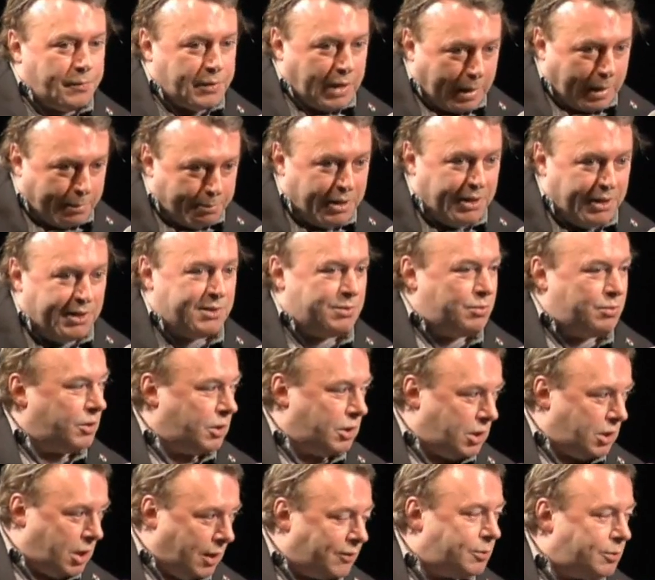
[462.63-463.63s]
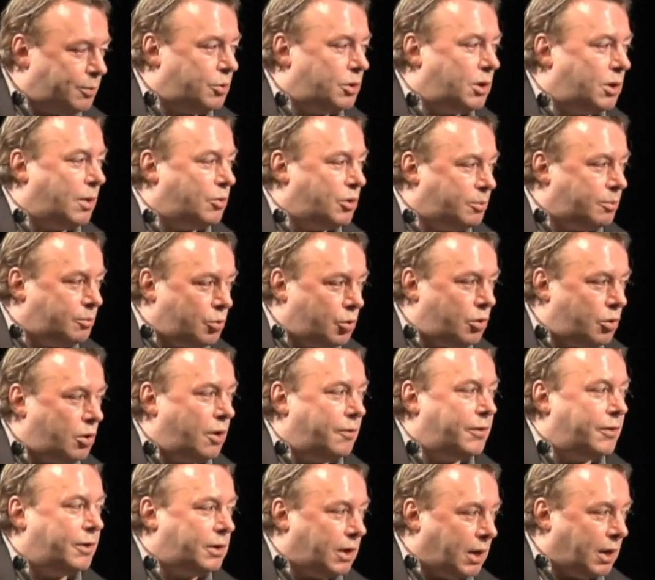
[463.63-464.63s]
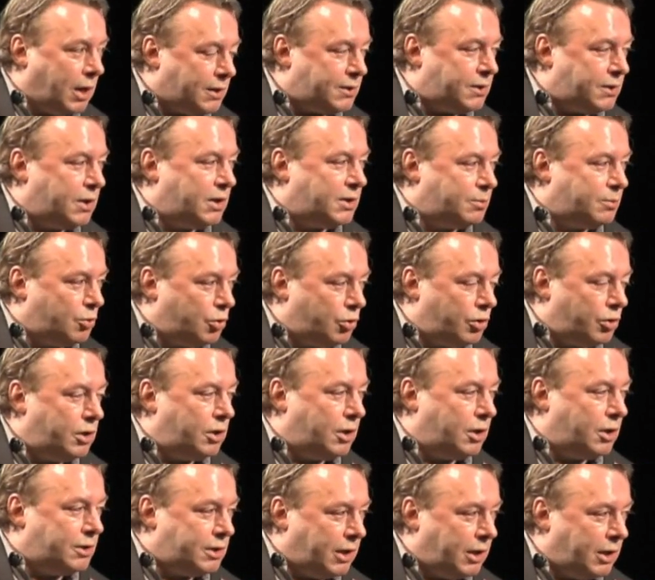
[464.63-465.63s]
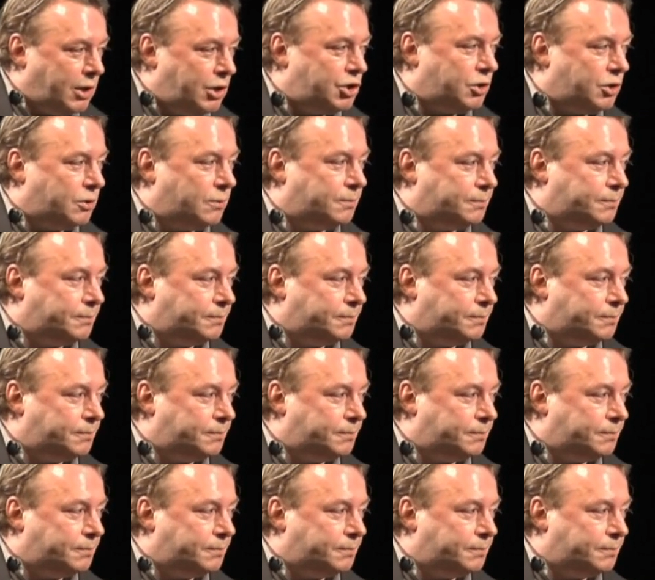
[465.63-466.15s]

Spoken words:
that means we're going to have to put up with more of it as there's more inundation.